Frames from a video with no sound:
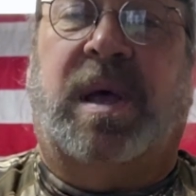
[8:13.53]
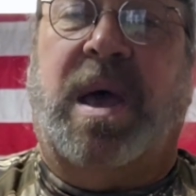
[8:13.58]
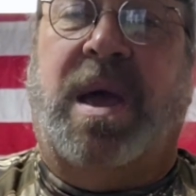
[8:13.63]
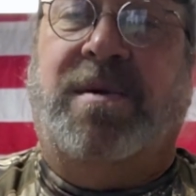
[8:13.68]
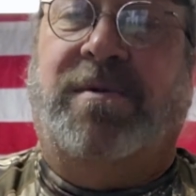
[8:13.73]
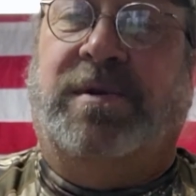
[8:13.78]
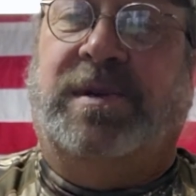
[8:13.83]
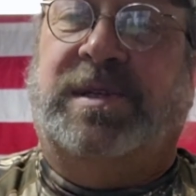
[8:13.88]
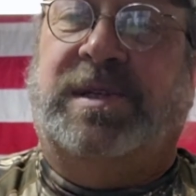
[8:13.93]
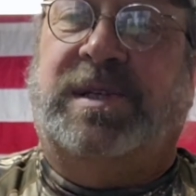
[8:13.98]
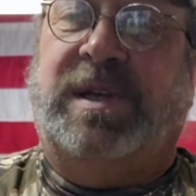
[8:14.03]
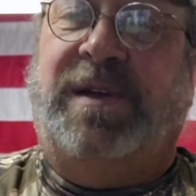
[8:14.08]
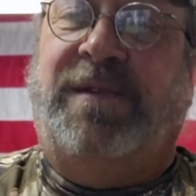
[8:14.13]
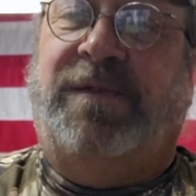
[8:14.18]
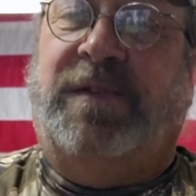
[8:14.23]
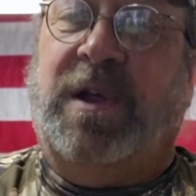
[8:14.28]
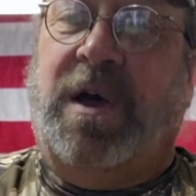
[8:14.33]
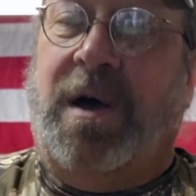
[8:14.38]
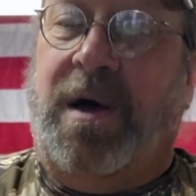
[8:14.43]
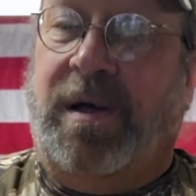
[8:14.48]
I
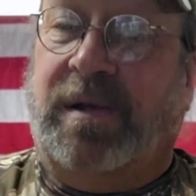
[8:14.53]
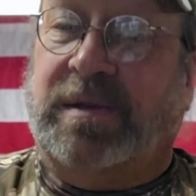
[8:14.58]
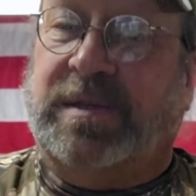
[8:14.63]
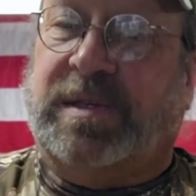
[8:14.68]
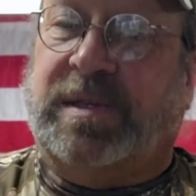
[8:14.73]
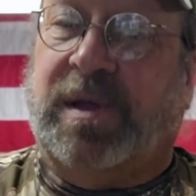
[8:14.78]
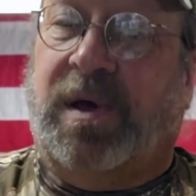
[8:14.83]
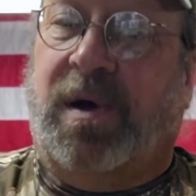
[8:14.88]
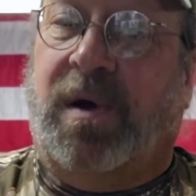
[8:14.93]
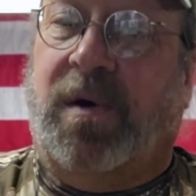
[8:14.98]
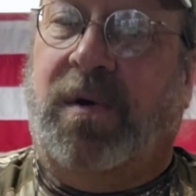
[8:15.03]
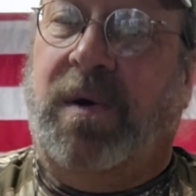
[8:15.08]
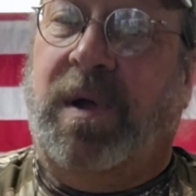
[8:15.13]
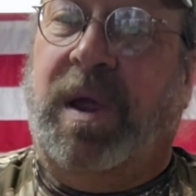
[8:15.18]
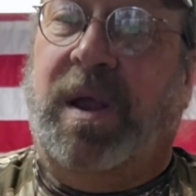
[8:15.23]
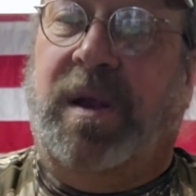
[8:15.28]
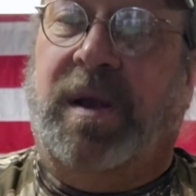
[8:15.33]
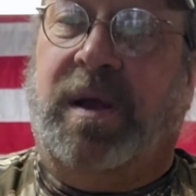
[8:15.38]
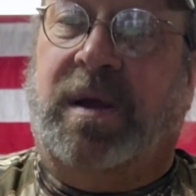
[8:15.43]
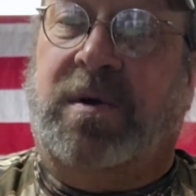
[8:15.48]
received also
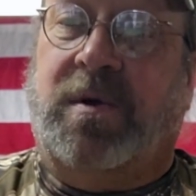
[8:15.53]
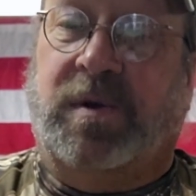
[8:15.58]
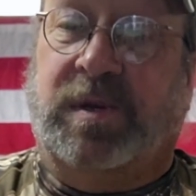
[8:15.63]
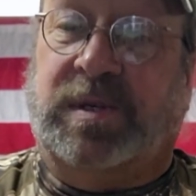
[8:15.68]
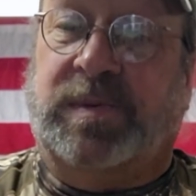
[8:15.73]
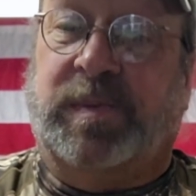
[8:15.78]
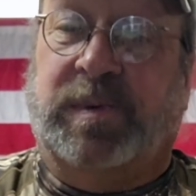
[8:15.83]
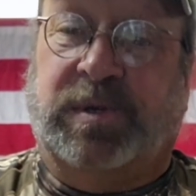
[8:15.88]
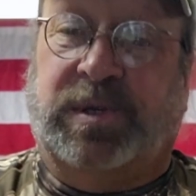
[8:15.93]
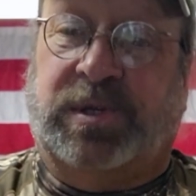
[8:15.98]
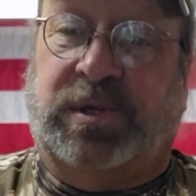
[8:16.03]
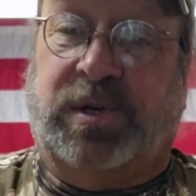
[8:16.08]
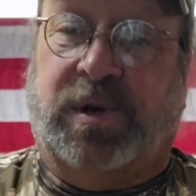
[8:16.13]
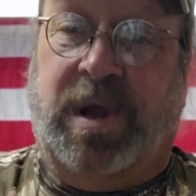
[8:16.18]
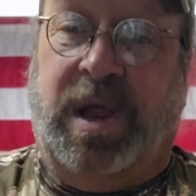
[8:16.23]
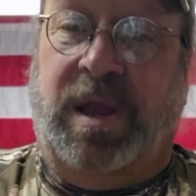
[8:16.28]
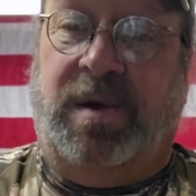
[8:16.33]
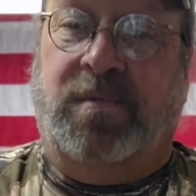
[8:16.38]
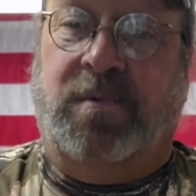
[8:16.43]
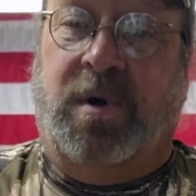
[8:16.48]
in a Christmas
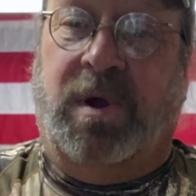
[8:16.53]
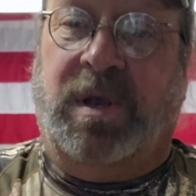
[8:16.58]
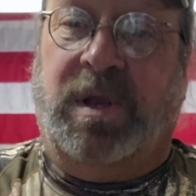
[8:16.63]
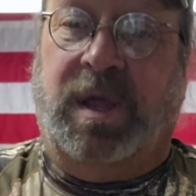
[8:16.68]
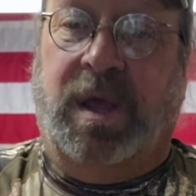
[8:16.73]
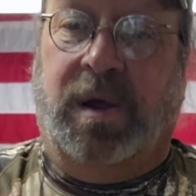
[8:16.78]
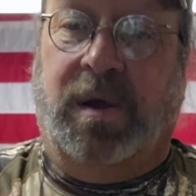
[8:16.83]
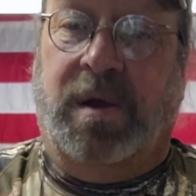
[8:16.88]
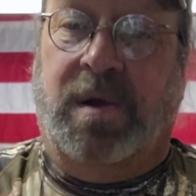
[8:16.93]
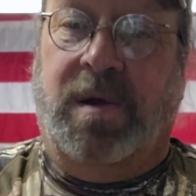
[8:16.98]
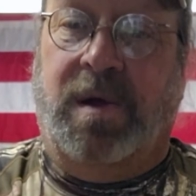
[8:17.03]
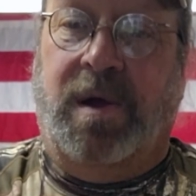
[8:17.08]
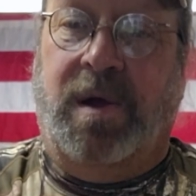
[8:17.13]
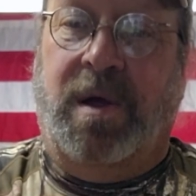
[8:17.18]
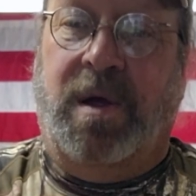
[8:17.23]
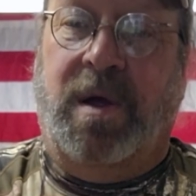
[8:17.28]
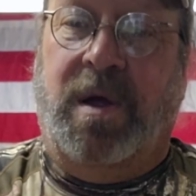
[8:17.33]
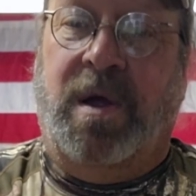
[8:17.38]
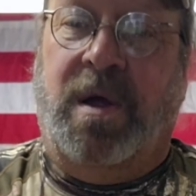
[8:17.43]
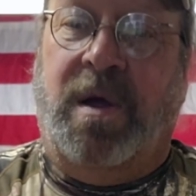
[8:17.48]
trade one year
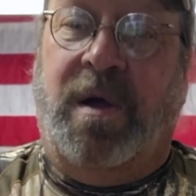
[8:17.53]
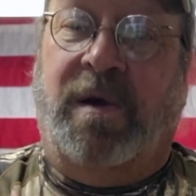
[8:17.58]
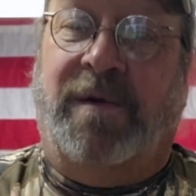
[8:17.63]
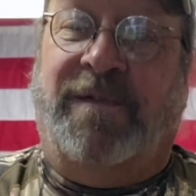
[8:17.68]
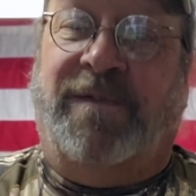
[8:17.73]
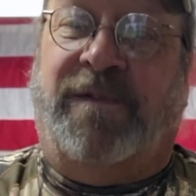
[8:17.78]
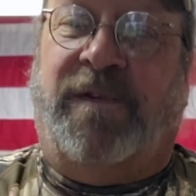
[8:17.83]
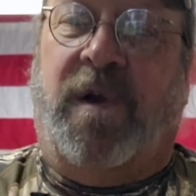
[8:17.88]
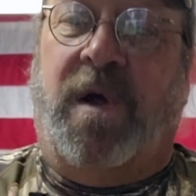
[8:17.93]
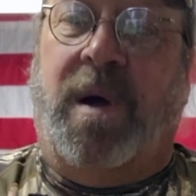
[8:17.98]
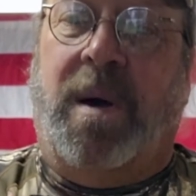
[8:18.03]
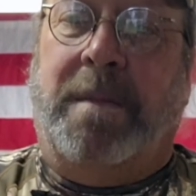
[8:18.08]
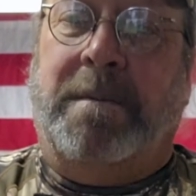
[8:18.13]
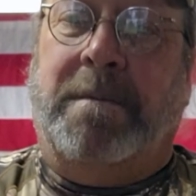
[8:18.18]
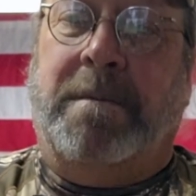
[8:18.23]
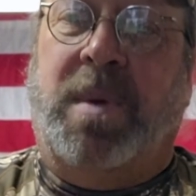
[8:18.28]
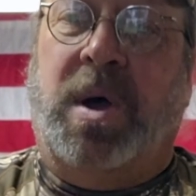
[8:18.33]
from